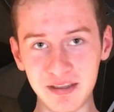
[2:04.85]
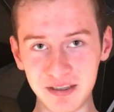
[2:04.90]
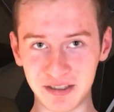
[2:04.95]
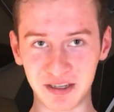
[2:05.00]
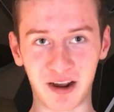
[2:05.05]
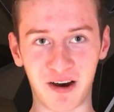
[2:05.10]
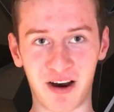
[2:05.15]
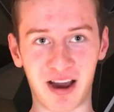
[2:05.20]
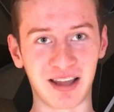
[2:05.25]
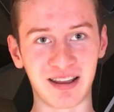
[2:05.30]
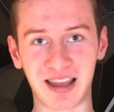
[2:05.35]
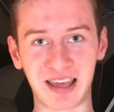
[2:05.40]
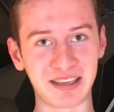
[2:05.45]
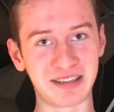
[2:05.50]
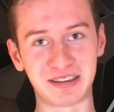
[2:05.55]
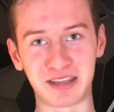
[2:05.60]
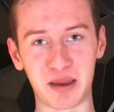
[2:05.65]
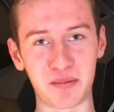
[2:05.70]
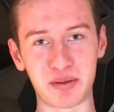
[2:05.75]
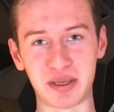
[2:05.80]
You know, I
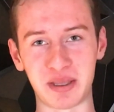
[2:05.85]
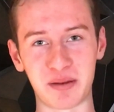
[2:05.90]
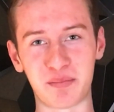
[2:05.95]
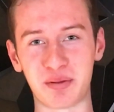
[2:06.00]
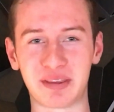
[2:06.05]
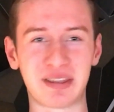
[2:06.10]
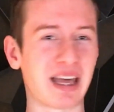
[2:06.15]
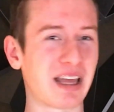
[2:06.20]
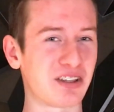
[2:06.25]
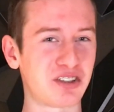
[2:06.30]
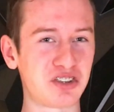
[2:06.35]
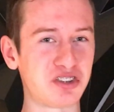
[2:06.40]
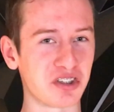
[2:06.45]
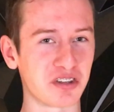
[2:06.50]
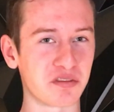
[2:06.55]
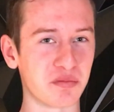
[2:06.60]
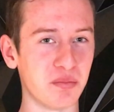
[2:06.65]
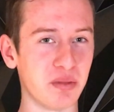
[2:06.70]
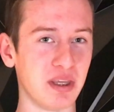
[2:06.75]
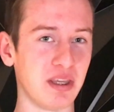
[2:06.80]
like Debian, but that's
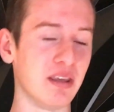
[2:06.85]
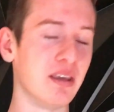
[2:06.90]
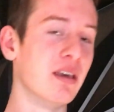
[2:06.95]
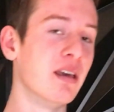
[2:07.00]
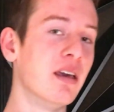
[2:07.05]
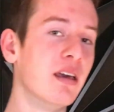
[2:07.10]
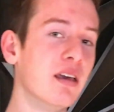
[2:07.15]
just me.